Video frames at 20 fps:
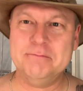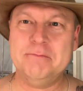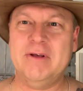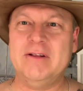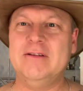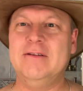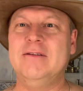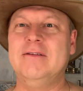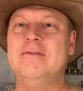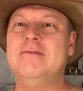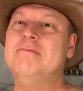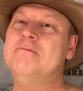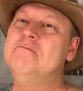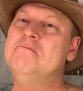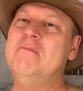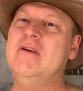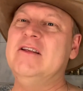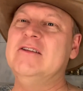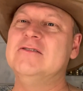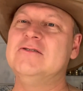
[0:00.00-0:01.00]
It
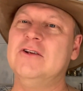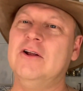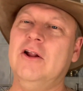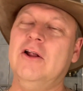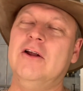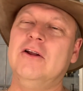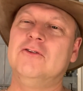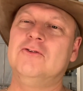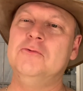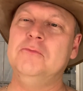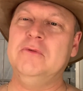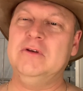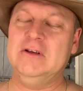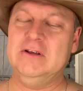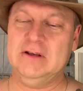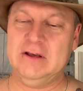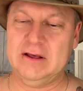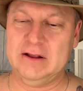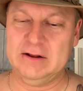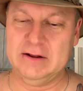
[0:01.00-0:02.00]
means a lot to
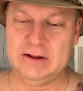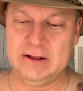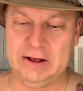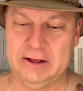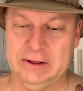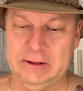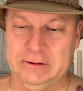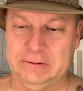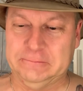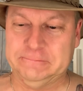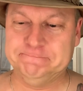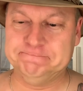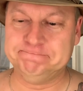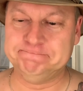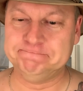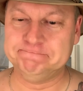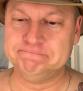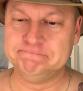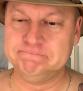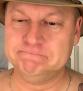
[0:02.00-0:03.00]
me, and I
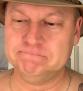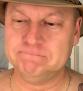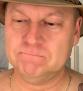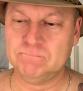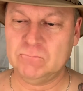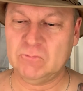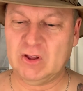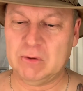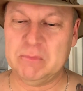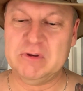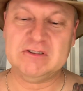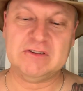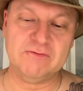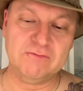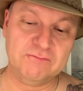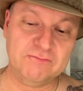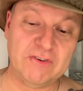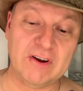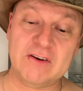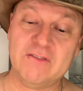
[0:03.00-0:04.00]
miss
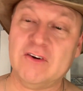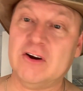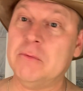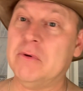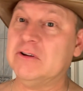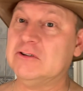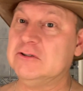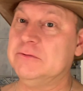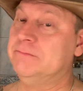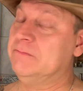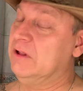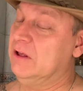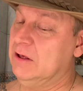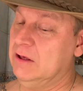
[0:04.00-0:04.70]
him very, very much.